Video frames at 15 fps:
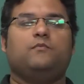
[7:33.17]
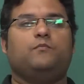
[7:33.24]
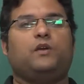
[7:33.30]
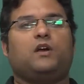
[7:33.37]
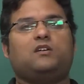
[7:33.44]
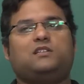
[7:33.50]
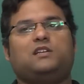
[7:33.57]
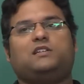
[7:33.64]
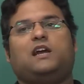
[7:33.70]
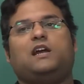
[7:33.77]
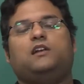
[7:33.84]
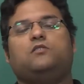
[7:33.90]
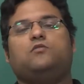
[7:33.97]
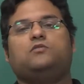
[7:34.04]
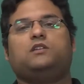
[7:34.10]
Because the
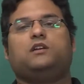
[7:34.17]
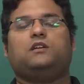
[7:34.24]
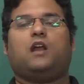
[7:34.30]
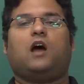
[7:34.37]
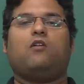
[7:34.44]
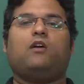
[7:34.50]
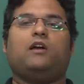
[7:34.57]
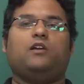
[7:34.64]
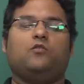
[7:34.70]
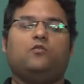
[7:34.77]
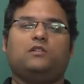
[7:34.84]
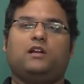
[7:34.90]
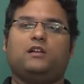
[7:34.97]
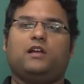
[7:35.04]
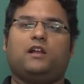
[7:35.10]
child knows that now I
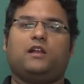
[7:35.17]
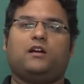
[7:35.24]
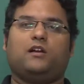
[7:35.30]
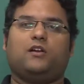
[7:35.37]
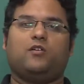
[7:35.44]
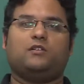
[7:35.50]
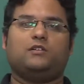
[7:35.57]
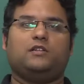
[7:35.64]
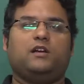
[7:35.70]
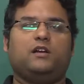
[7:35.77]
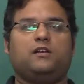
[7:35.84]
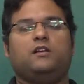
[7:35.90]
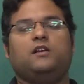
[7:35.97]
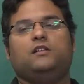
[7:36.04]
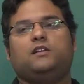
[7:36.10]
know that there are crayons here,